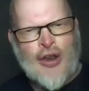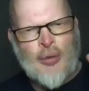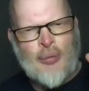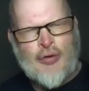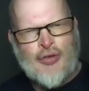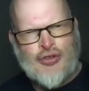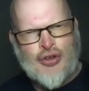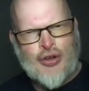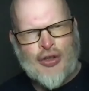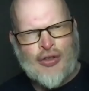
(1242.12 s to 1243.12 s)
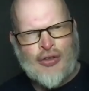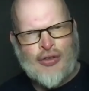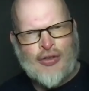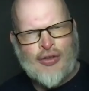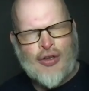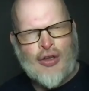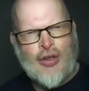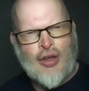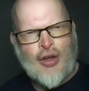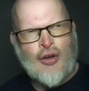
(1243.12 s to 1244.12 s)
a number of students
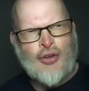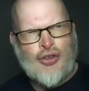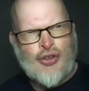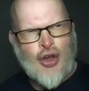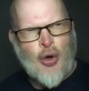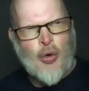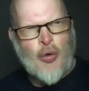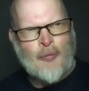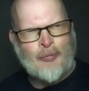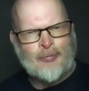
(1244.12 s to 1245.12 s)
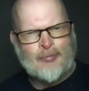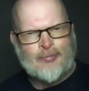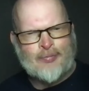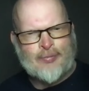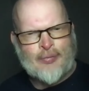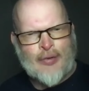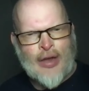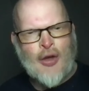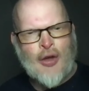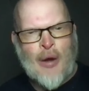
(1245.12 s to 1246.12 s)
are so
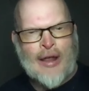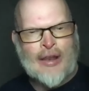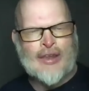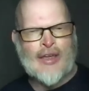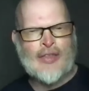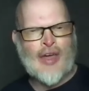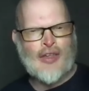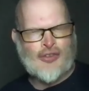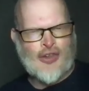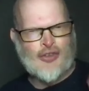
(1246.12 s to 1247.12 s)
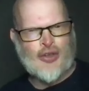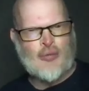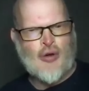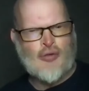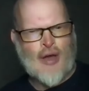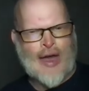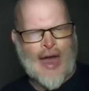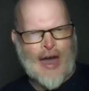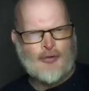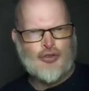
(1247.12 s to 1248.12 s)
ingrained in that system of I
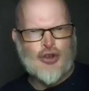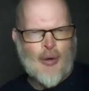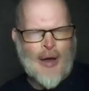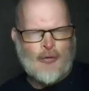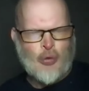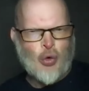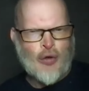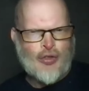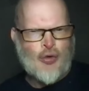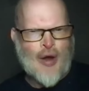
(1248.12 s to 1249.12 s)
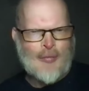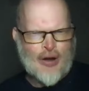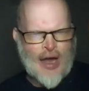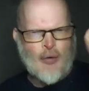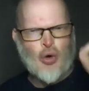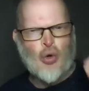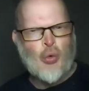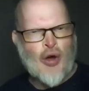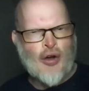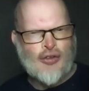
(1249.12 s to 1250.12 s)
have to know right. all of the grammar and how it all
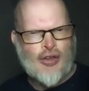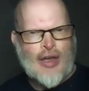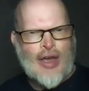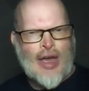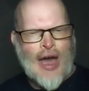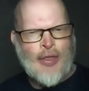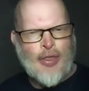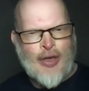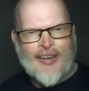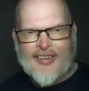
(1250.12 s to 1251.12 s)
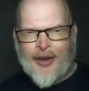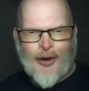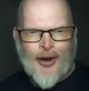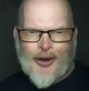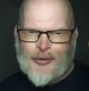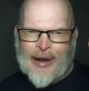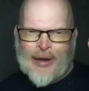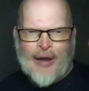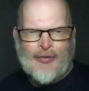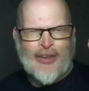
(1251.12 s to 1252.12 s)
works, and things that aren't really
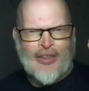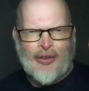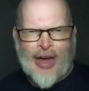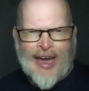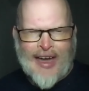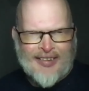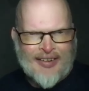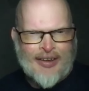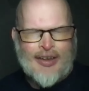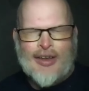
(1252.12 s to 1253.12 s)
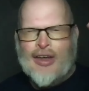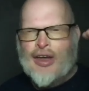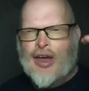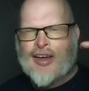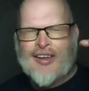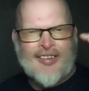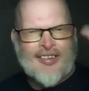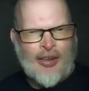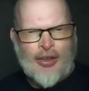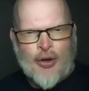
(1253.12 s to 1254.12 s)
relevant. Like they'll ask a
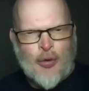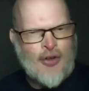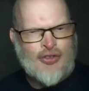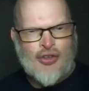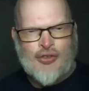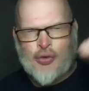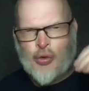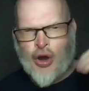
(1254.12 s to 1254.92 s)
gazillion questions for